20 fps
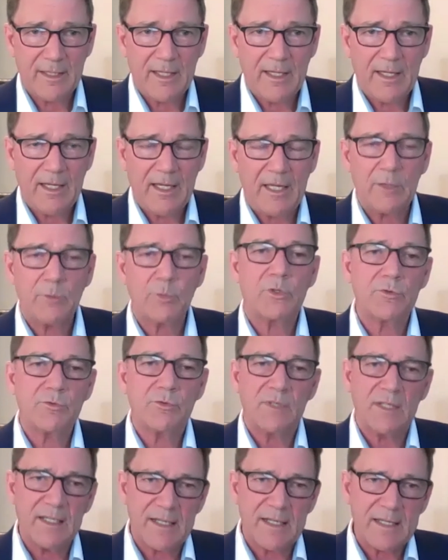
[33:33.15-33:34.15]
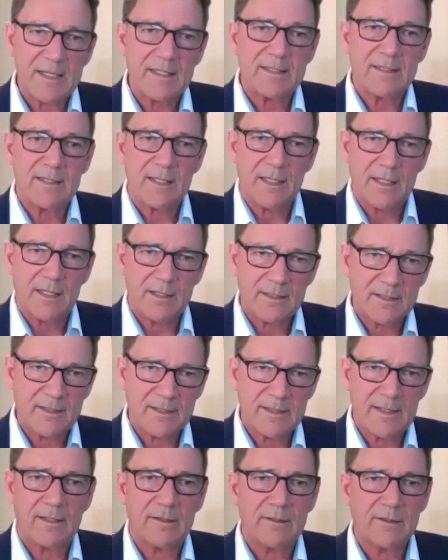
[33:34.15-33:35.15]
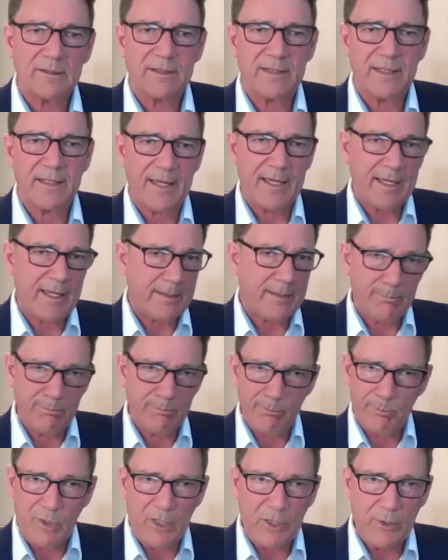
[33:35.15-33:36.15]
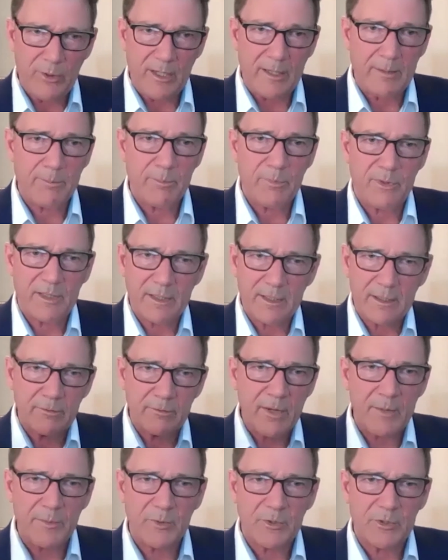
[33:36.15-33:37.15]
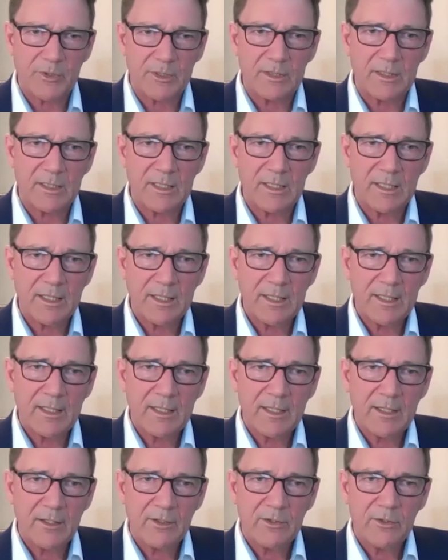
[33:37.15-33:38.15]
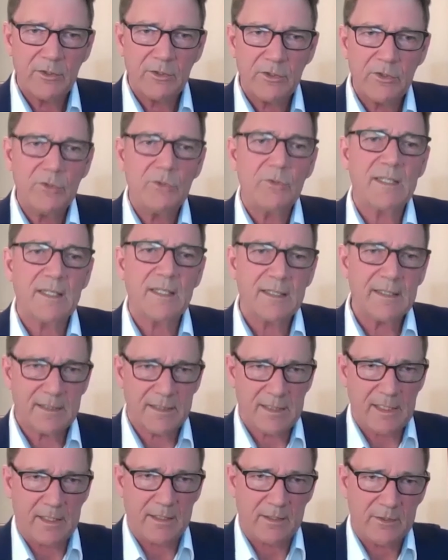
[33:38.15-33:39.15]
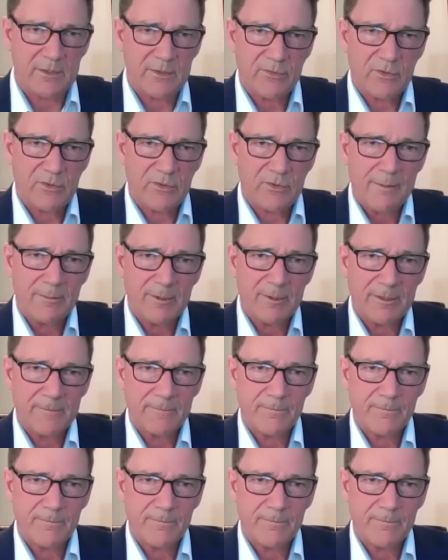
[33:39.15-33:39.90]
it would release in a single day blow up, an eruption, 2 gigatons of carbon.